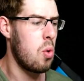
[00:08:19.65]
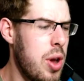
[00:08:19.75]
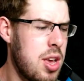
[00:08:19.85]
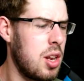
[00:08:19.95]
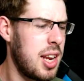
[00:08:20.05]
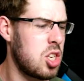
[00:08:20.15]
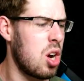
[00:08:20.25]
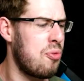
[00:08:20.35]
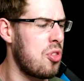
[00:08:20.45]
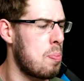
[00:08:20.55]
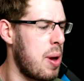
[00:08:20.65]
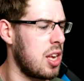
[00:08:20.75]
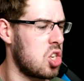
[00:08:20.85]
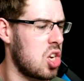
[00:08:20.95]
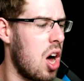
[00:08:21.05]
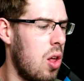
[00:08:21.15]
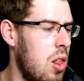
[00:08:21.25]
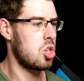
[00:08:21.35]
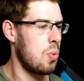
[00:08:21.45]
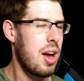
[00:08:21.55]
We can, let's go for the pink skull.
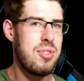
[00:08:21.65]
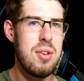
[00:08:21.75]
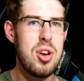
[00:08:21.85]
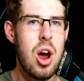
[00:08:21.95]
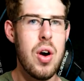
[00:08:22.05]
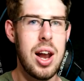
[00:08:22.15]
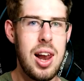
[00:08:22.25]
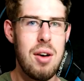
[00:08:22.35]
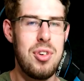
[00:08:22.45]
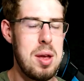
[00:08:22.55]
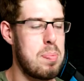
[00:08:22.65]
So I've given her a lovely